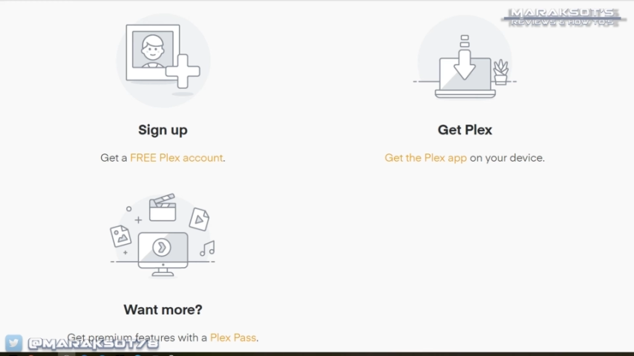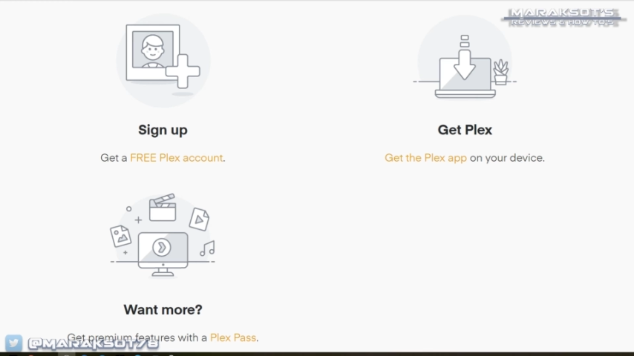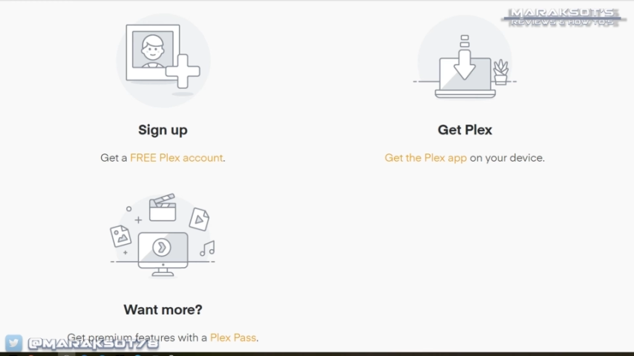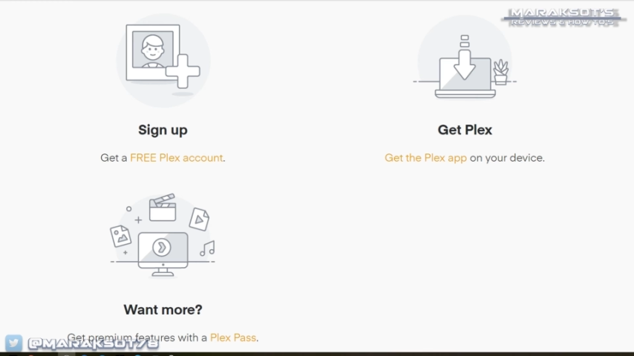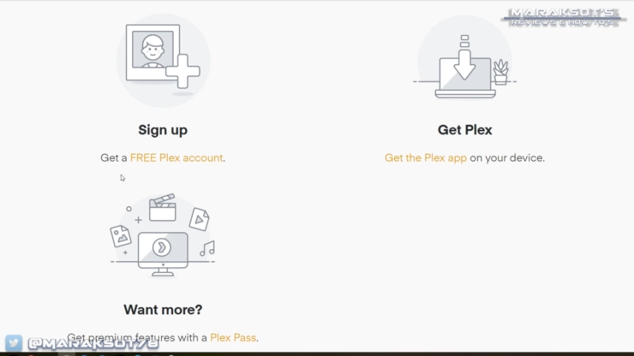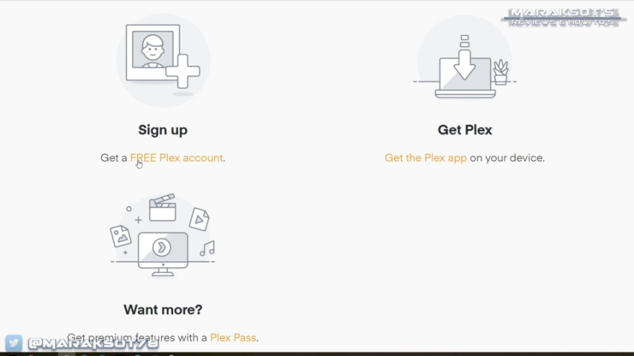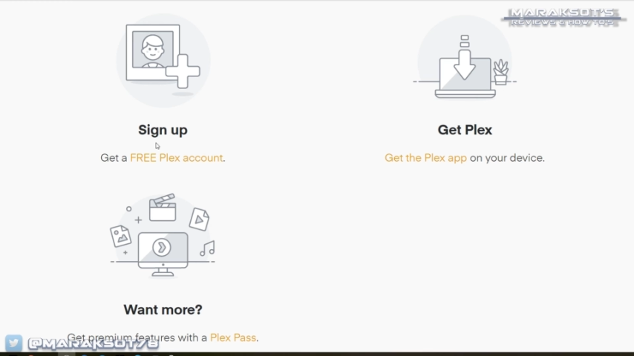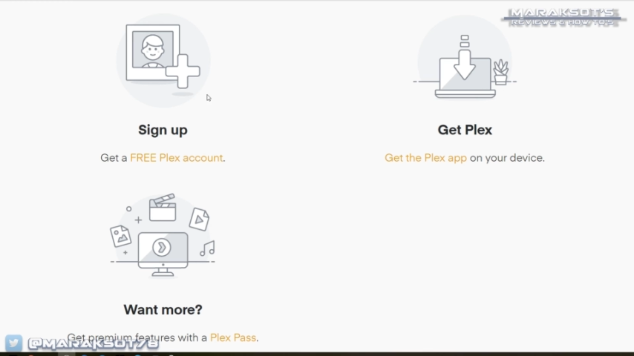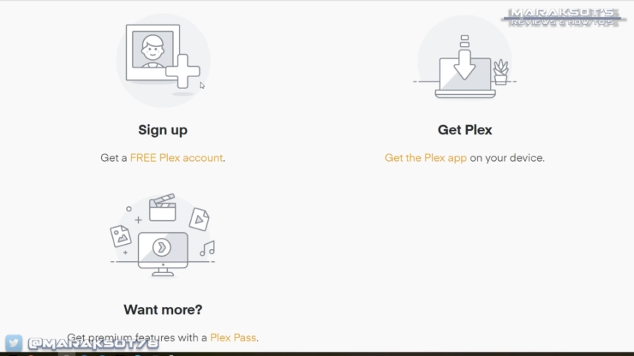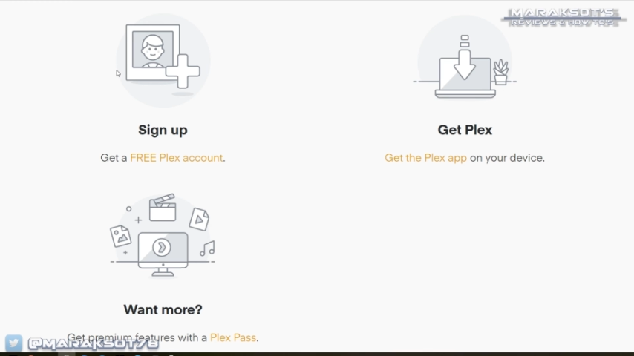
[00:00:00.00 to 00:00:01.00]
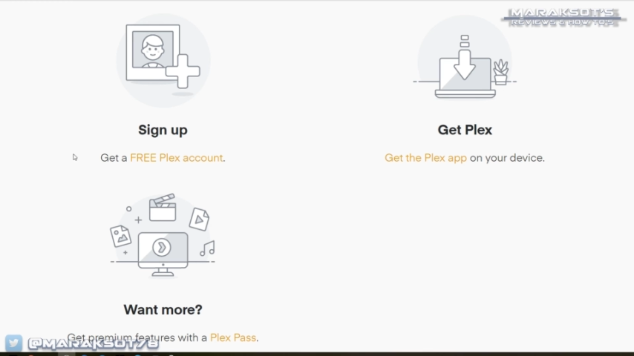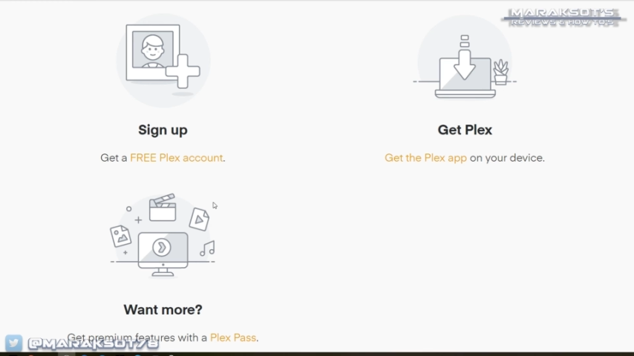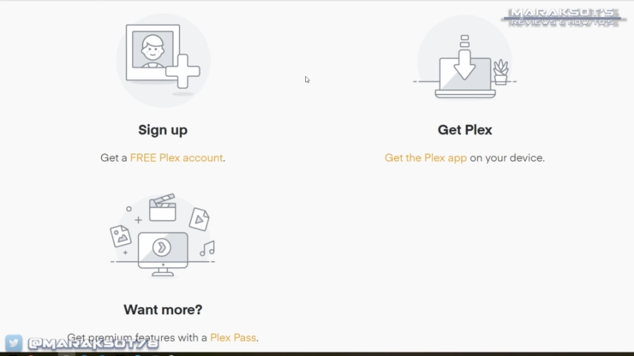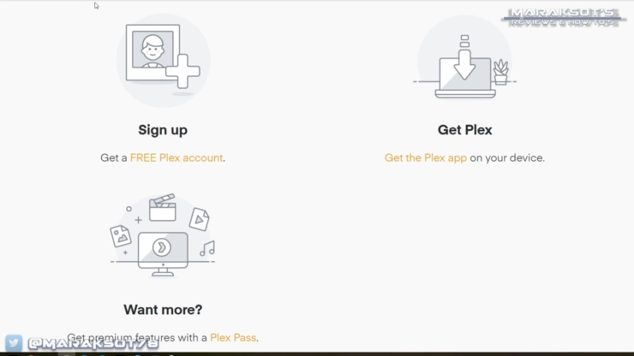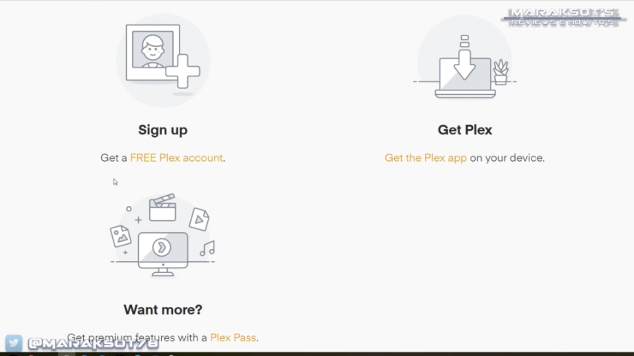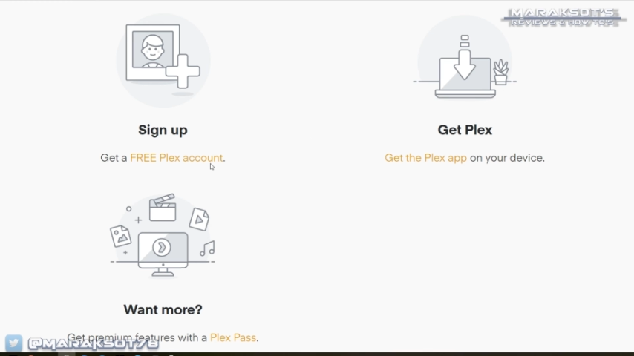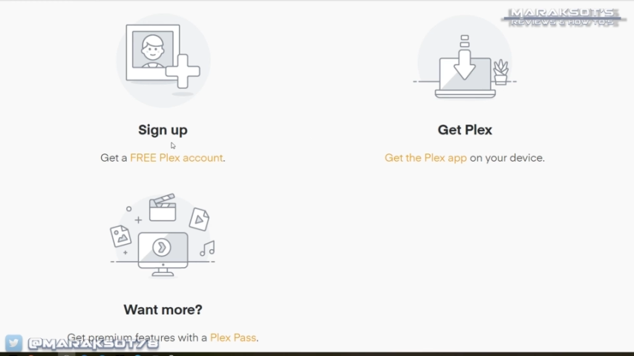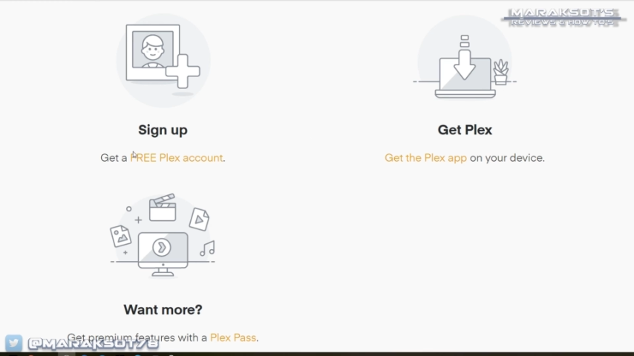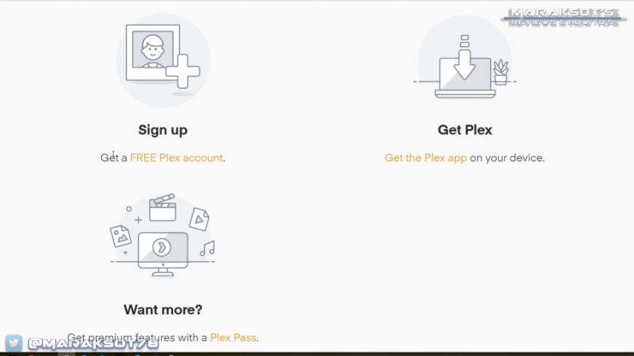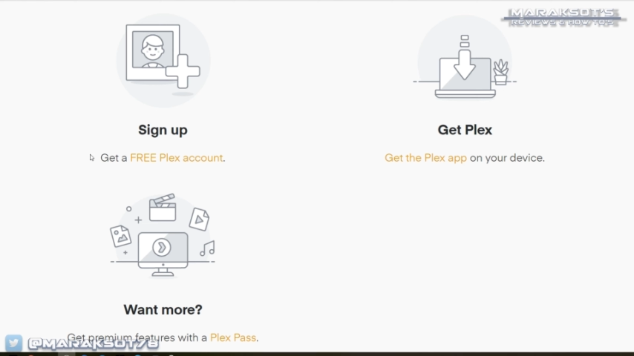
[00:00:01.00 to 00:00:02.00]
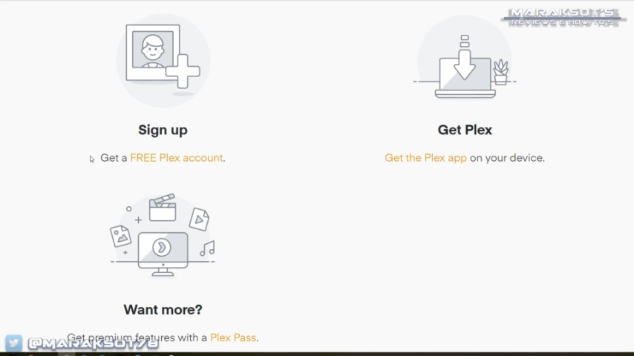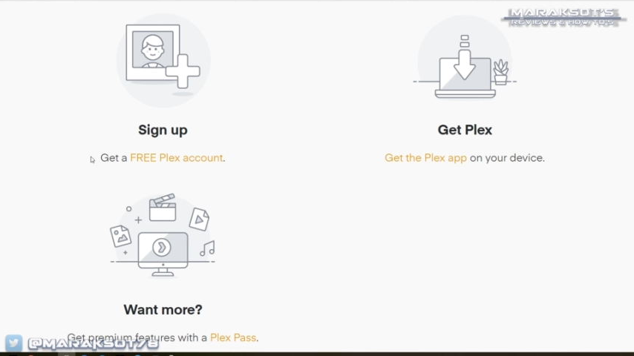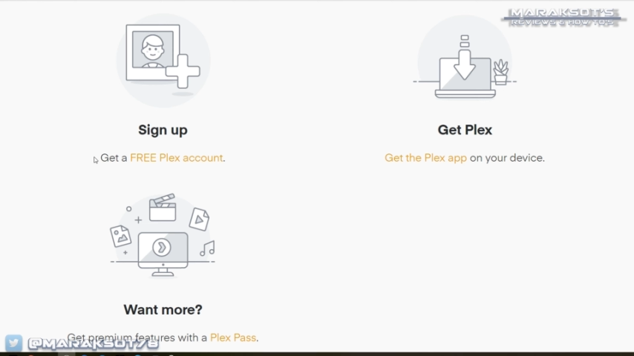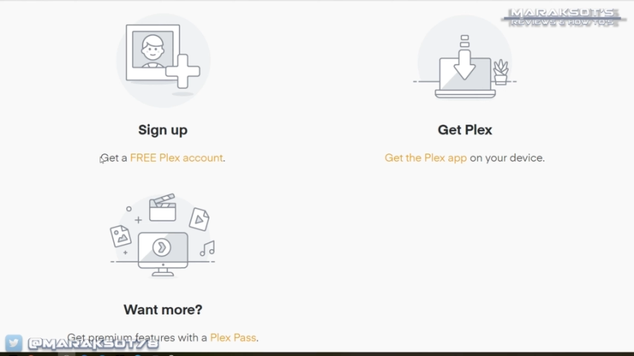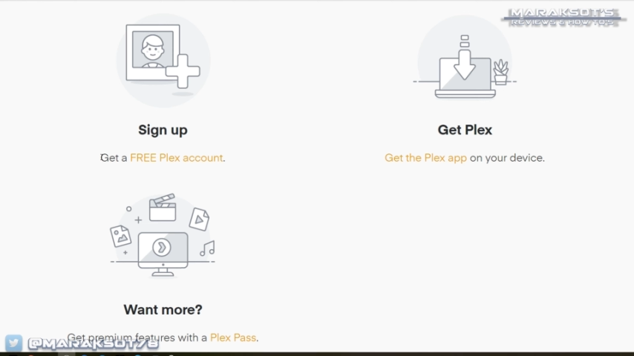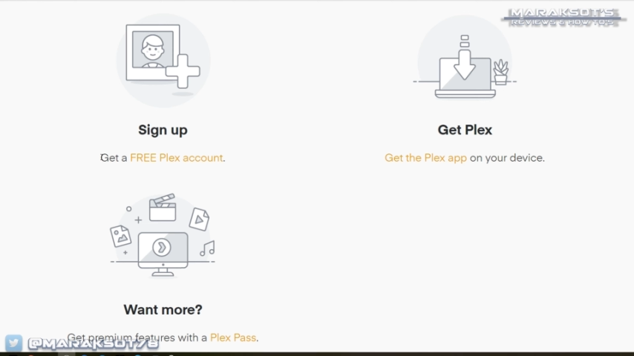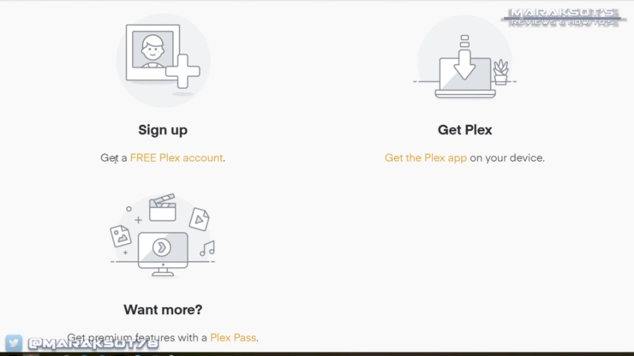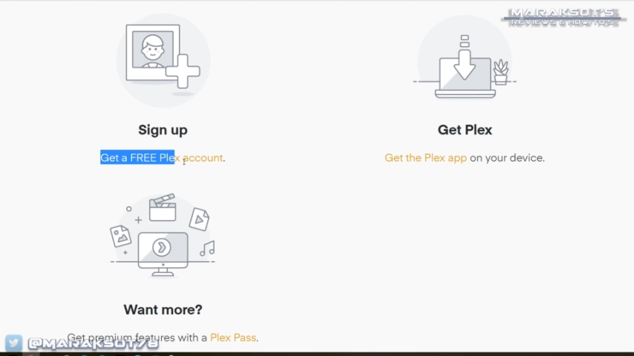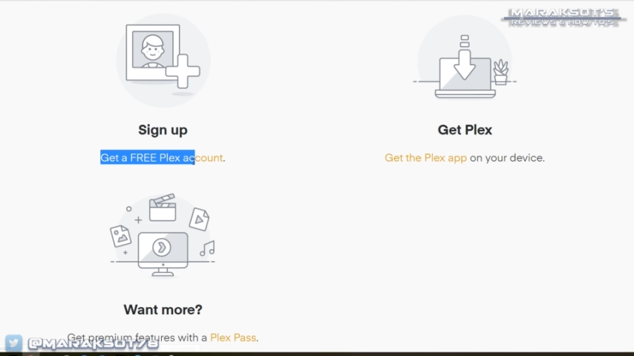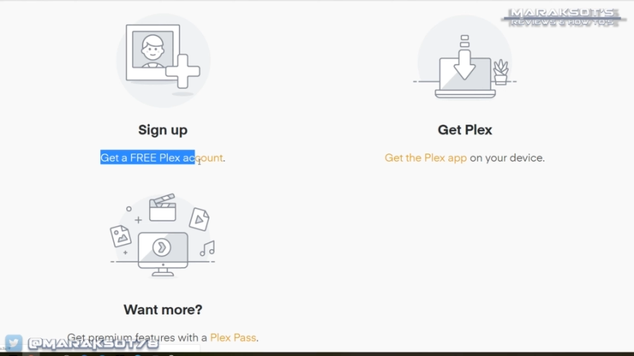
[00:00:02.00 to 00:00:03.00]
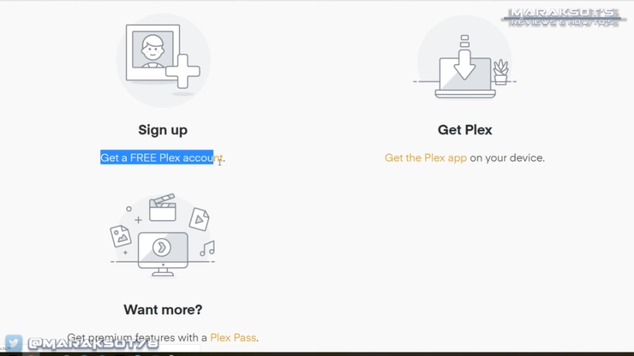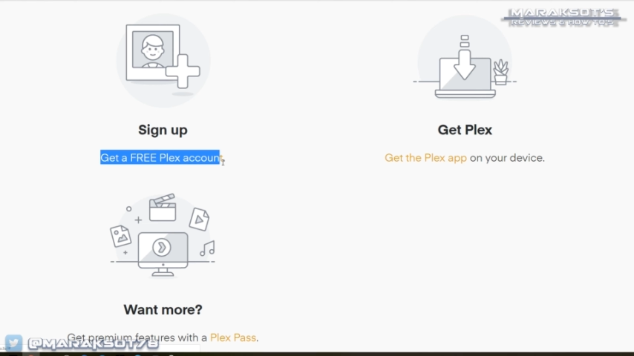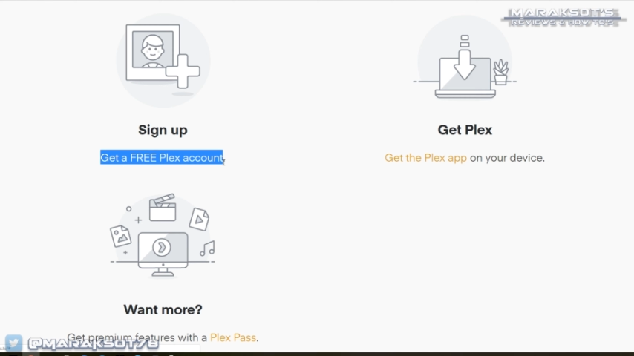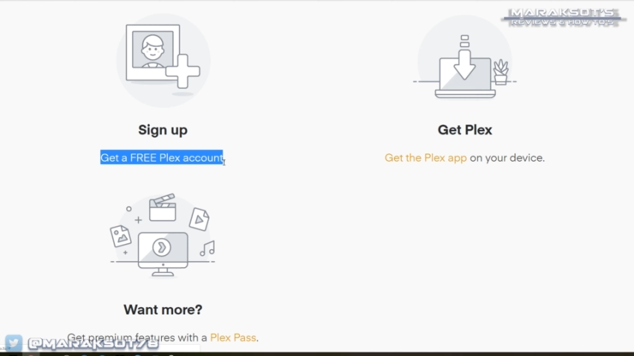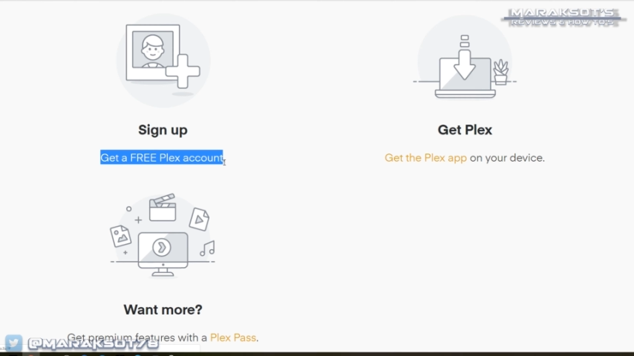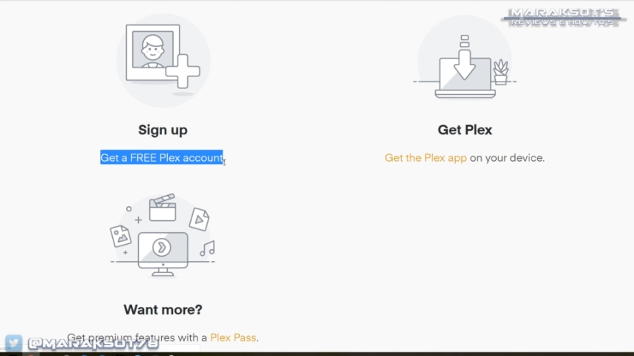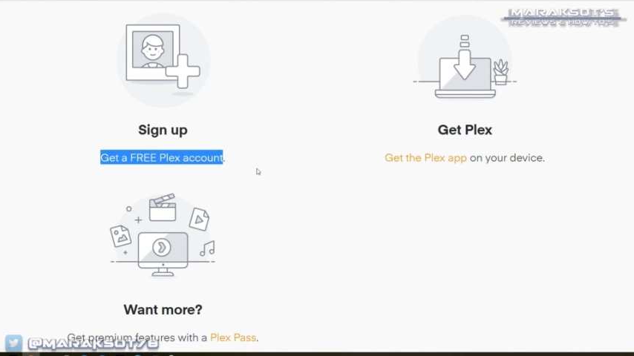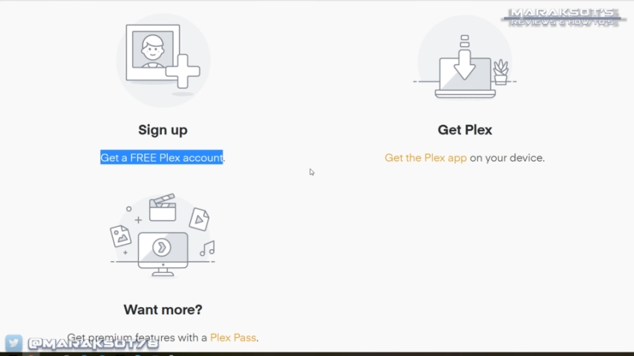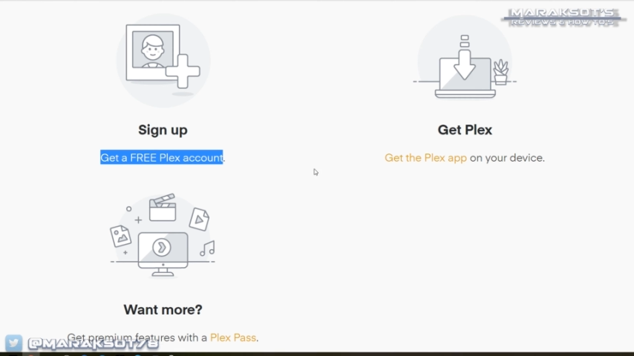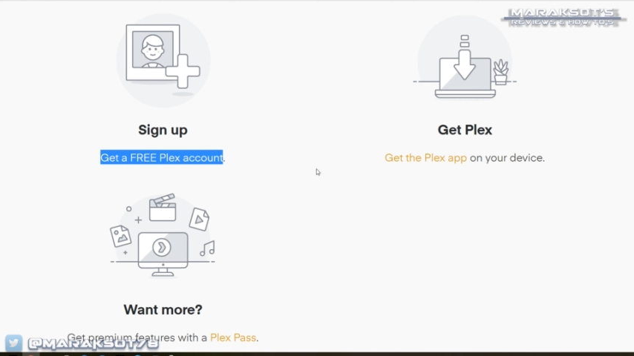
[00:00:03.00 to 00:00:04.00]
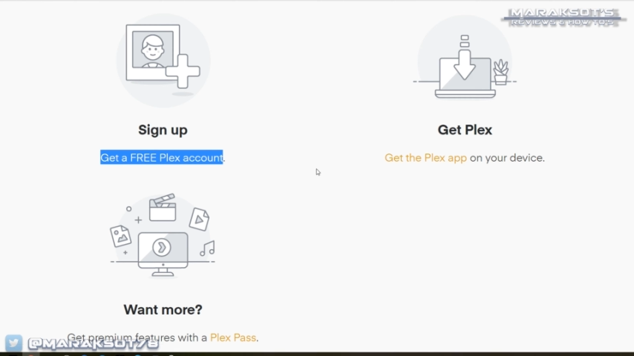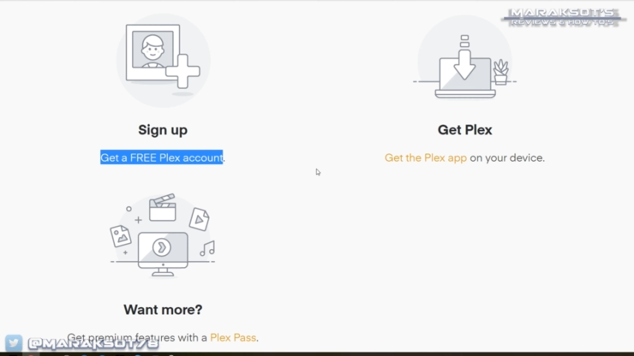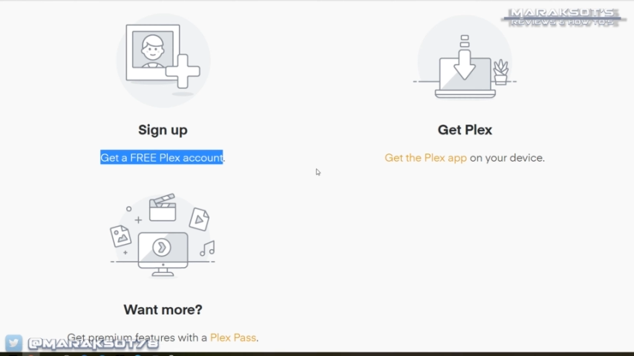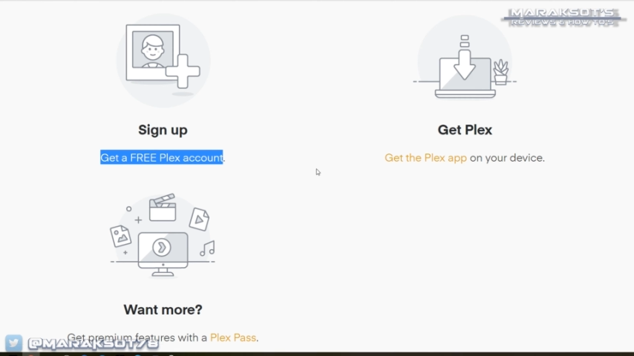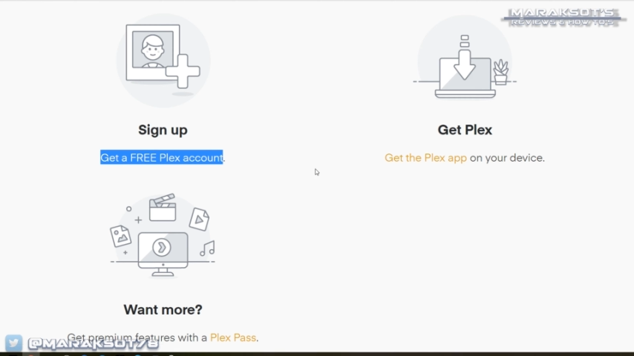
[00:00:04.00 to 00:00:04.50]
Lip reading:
Nobody's mouth can be seen.